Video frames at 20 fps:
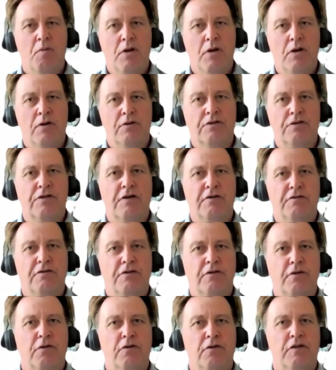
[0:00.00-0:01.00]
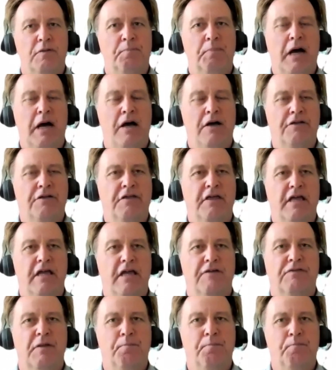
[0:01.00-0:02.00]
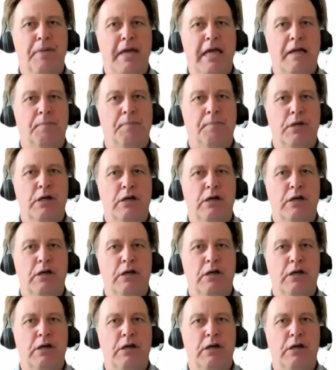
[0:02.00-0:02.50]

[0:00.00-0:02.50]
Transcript: We also saw the passing of the Big